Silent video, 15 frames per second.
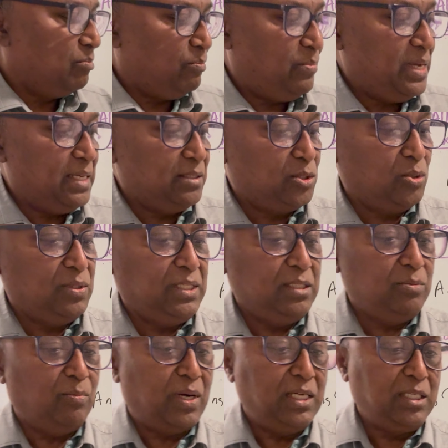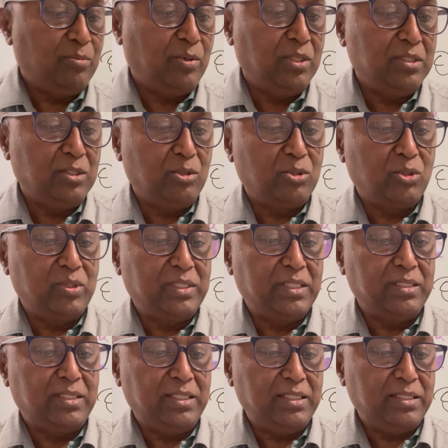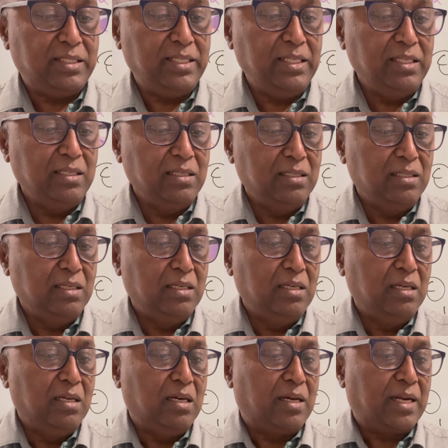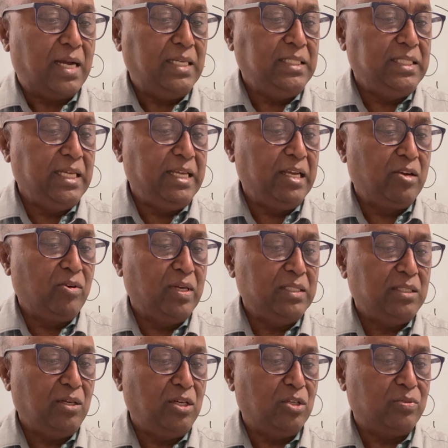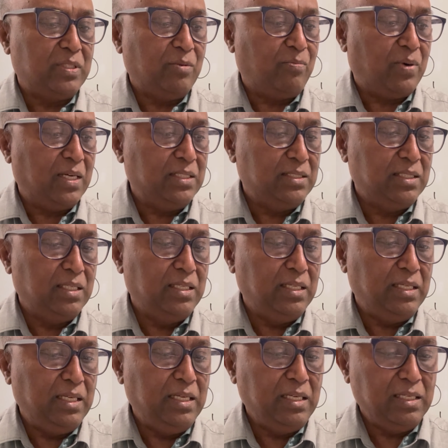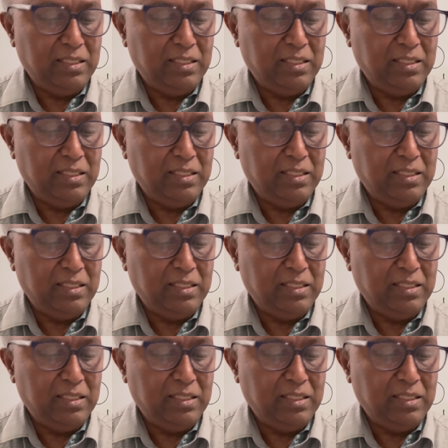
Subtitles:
based on this multiple choice question 16, write the equation of the function in